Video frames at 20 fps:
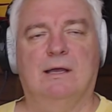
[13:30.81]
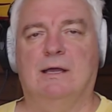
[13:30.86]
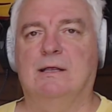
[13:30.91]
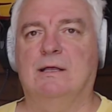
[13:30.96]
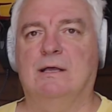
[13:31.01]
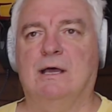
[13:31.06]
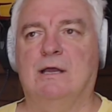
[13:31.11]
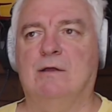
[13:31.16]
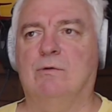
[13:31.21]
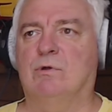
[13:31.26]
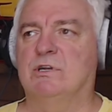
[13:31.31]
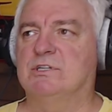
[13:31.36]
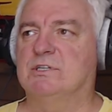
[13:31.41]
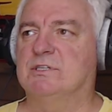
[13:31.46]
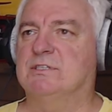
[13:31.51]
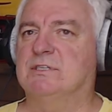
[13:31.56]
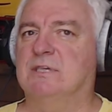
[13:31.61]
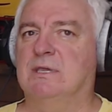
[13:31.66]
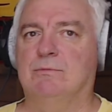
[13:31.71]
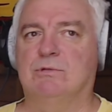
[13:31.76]
I don't want to
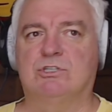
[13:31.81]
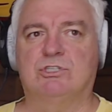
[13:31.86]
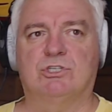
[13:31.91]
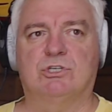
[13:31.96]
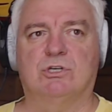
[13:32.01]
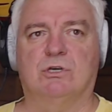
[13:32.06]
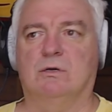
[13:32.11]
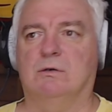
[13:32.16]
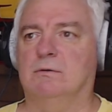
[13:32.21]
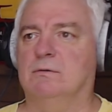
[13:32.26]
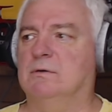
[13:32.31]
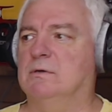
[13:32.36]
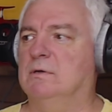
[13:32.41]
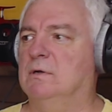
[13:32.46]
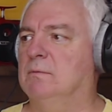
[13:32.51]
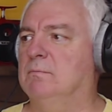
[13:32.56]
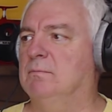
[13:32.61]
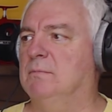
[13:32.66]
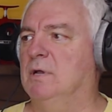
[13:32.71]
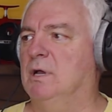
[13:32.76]
just say mature,
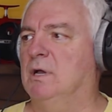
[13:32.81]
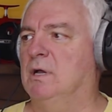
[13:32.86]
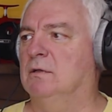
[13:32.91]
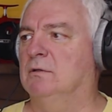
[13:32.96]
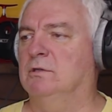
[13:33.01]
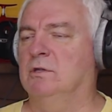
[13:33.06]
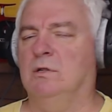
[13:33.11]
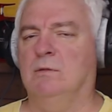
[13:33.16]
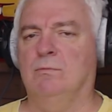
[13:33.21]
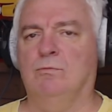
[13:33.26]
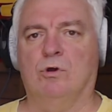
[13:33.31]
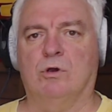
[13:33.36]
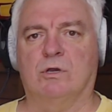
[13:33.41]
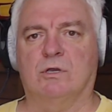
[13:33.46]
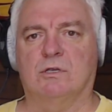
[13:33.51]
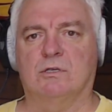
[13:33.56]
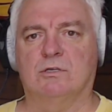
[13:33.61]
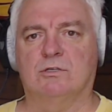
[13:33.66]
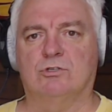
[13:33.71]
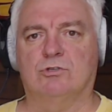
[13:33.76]
a little more
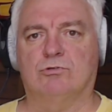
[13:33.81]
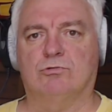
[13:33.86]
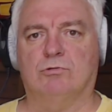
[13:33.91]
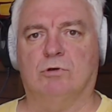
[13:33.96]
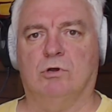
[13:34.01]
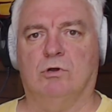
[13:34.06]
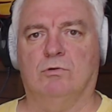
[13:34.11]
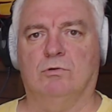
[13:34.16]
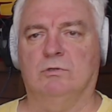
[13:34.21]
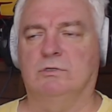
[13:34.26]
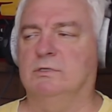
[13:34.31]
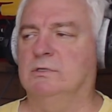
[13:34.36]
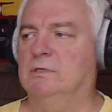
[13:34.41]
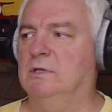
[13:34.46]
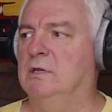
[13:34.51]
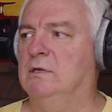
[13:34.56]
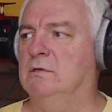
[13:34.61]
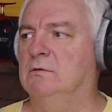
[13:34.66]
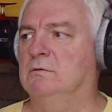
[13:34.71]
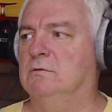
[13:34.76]
controlled,
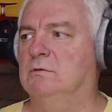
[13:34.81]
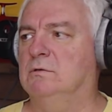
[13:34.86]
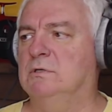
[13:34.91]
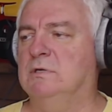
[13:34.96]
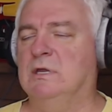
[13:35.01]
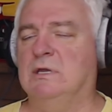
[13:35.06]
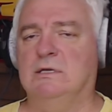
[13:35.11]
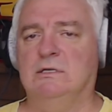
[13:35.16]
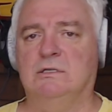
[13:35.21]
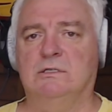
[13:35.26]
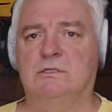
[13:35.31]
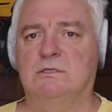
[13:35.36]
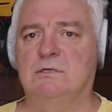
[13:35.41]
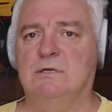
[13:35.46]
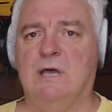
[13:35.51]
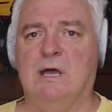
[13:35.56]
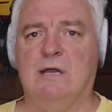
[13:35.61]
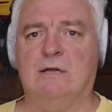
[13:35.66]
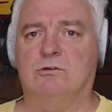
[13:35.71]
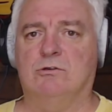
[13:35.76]
and
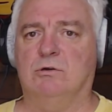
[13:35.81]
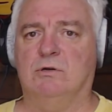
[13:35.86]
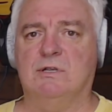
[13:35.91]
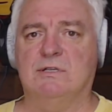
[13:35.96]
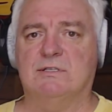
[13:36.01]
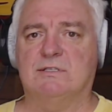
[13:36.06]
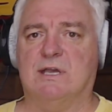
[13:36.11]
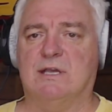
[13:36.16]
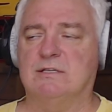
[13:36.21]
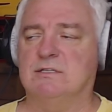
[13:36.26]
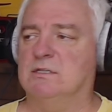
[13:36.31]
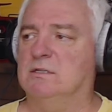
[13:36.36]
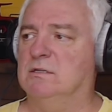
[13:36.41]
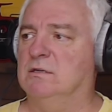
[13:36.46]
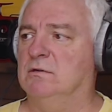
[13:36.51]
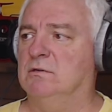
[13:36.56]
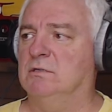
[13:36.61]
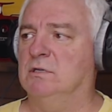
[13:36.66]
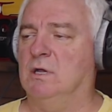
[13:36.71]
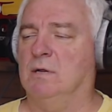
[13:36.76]
not criticizing
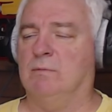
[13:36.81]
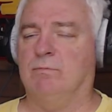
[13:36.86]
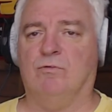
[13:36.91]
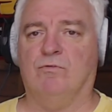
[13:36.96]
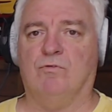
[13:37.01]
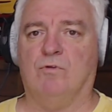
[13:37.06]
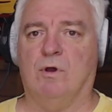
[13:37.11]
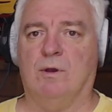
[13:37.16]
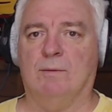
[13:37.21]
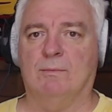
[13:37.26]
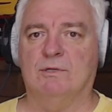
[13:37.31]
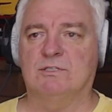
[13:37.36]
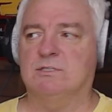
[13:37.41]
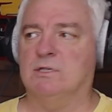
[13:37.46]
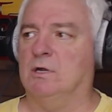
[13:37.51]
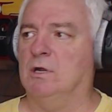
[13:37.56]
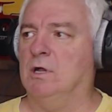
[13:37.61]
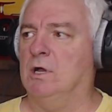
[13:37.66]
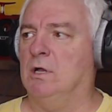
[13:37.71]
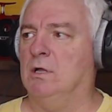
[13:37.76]
her young performance
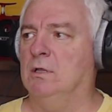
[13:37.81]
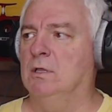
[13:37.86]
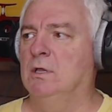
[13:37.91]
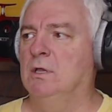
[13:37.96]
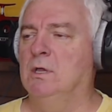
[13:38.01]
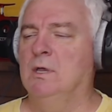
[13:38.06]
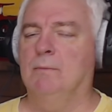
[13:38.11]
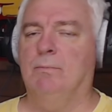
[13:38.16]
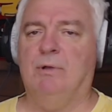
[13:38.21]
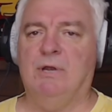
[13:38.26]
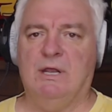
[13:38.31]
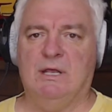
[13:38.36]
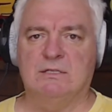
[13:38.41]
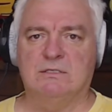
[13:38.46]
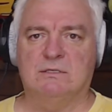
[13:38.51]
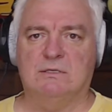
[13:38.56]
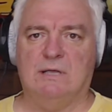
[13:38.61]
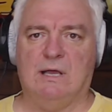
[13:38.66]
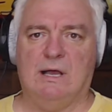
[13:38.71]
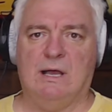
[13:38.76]
at all. But
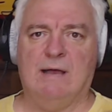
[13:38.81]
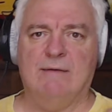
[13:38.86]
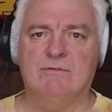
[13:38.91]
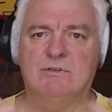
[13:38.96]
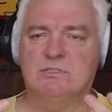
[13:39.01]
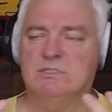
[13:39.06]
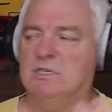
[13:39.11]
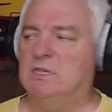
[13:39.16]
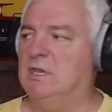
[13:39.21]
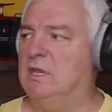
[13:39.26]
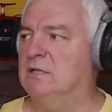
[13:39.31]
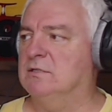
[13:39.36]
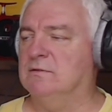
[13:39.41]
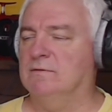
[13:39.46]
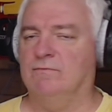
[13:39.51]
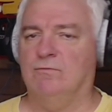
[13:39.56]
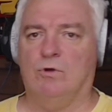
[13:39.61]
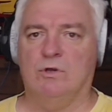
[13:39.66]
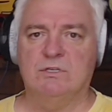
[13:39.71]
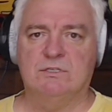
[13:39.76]
as obviously as a
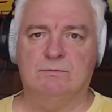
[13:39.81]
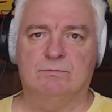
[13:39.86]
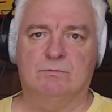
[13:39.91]
voice